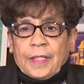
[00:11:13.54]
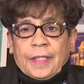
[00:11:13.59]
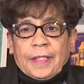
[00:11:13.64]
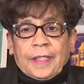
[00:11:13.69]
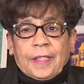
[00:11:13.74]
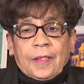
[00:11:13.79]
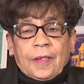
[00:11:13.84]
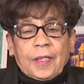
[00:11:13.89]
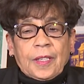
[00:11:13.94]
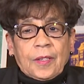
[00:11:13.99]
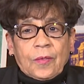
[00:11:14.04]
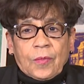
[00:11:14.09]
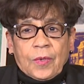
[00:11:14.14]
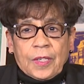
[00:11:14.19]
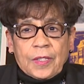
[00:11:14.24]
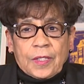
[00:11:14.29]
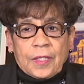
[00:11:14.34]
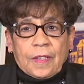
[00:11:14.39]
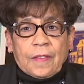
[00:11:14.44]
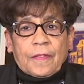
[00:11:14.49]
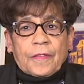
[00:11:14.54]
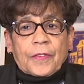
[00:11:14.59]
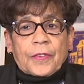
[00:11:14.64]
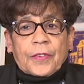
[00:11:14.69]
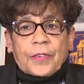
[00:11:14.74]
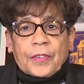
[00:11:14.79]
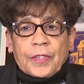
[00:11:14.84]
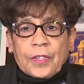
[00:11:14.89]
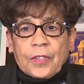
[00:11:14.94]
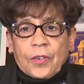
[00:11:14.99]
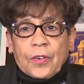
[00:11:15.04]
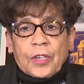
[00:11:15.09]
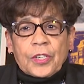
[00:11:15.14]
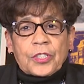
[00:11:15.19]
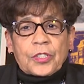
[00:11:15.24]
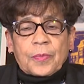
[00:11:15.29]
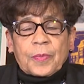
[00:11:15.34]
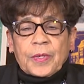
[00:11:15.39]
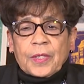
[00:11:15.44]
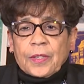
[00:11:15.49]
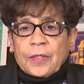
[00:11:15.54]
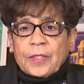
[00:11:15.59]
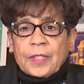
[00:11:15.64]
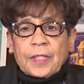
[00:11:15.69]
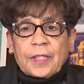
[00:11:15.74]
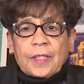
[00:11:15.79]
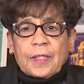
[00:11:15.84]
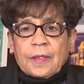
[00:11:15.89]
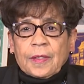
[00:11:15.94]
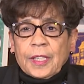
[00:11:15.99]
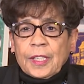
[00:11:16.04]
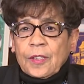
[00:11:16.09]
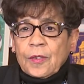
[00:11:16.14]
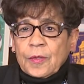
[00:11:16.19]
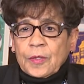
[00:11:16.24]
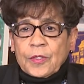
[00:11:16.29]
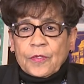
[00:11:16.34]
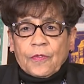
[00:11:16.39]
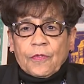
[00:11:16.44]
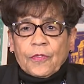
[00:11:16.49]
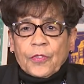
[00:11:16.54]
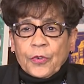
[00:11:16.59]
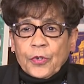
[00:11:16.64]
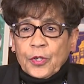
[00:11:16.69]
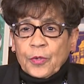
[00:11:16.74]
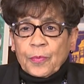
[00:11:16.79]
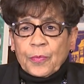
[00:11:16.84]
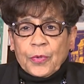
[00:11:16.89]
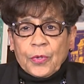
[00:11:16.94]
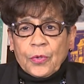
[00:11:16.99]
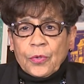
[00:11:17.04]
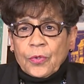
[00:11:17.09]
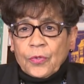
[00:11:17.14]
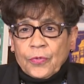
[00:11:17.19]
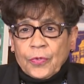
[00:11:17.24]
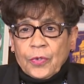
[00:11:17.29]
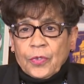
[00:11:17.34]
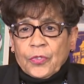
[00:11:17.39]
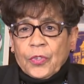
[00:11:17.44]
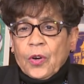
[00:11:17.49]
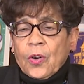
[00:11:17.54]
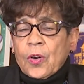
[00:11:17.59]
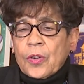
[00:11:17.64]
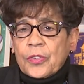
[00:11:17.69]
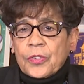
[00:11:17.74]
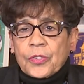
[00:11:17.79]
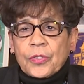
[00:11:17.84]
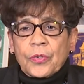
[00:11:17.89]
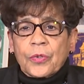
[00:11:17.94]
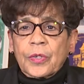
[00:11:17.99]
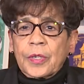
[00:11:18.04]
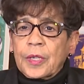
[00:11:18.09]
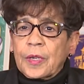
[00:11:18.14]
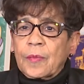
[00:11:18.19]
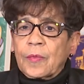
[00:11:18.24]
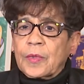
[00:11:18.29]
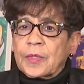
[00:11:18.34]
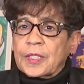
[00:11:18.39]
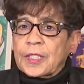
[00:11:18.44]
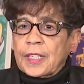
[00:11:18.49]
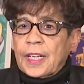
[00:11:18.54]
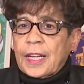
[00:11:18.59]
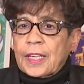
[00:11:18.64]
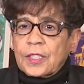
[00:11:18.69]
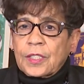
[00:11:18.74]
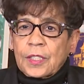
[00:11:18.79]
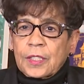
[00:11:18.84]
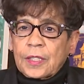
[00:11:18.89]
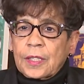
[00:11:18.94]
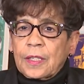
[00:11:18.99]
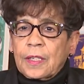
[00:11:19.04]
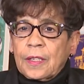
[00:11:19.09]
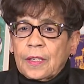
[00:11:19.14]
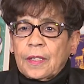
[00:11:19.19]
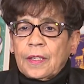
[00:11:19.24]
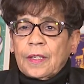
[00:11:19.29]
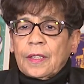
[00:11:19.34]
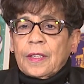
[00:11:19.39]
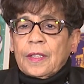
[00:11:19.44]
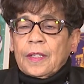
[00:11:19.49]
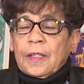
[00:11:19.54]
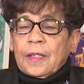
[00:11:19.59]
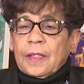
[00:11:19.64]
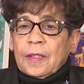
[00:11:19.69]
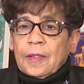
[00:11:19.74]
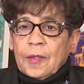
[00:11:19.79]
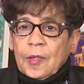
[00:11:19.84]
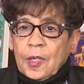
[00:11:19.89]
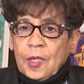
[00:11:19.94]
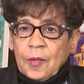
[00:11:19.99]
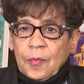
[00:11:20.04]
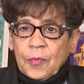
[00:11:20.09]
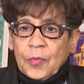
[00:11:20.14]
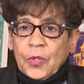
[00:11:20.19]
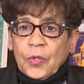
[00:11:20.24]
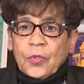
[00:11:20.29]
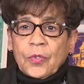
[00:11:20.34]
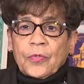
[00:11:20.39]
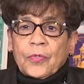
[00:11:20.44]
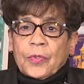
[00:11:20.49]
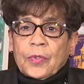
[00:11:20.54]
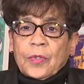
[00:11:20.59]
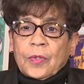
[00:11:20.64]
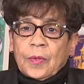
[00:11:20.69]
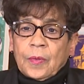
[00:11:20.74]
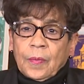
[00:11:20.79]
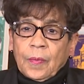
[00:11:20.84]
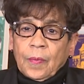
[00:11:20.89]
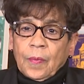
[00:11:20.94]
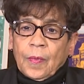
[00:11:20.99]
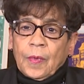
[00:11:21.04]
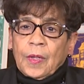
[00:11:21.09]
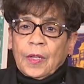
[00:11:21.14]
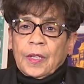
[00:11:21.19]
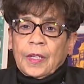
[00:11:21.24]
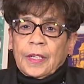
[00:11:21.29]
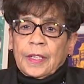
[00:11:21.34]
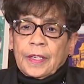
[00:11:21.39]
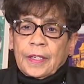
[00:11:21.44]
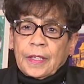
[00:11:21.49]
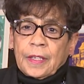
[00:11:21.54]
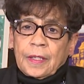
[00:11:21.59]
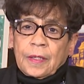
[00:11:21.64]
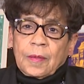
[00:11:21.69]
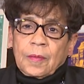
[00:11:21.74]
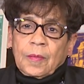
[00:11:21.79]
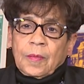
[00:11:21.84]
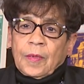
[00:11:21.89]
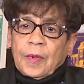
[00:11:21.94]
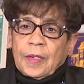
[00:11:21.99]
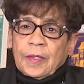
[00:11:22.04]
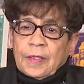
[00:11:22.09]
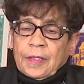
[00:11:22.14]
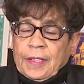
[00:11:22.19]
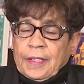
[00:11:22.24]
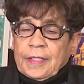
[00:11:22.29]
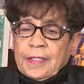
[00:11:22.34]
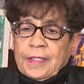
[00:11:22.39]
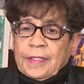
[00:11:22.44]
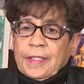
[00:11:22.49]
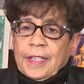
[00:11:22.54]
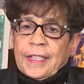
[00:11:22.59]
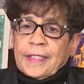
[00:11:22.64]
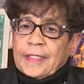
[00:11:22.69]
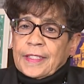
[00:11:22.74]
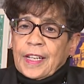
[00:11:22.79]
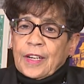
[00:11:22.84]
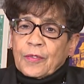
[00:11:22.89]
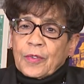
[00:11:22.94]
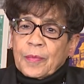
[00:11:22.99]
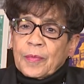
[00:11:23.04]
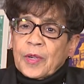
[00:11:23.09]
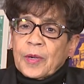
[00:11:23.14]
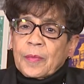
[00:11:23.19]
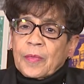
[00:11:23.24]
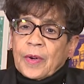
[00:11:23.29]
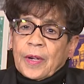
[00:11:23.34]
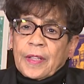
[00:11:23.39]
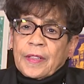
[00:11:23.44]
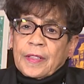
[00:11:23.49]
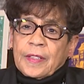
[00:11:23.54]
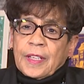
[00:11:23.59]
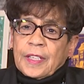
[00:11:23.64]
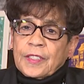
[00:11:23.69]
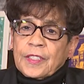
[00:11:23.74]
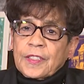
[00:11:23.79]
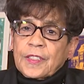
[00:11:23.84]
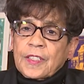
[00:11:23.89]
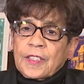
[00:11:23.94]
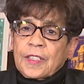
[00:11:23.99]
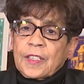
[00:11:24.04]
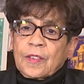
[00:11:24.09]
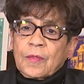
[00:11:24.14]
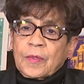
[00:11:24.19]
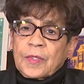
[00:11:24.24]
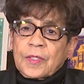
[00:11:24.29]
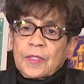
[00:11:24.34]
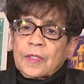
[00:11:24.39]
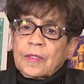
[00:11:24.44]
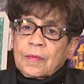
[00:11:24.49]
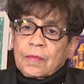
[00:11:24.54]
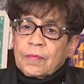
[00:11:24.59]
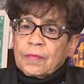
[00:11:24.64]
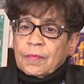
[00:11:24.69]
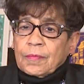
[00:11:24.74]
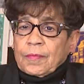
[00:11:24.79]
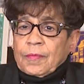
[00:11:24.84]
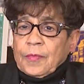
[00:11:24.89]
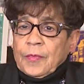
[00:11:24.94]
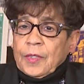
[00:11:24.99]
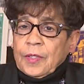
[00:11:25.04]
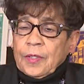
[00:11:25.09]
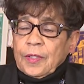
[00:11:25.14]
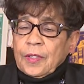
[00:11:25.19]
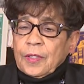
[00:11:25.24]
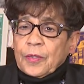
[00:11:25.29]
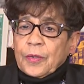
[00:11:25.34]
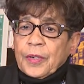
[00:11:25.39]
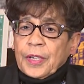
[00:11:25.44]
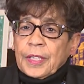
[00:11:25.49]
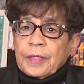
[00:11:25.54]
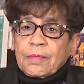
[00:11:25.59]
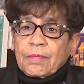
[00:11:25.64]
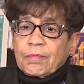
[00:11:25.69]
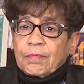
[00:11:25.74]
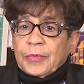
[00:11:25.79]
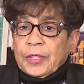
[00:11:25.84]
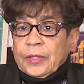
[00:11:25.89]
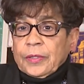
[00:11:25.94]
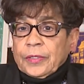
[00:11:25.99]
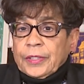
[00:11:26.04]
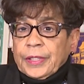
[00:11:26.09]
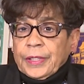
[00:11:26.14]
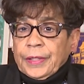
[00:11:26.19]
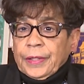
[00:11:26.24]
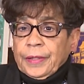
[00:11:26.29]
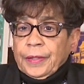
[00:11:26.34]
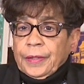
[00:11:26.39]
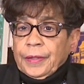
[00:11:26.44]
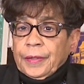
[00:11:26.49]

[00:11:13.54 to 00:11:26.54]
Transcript: it, it, was a very large building and, and, it was very beautiful. The auditorium was actually beautiful. Uh, as, as I remember, I, I just think it was a, a great building.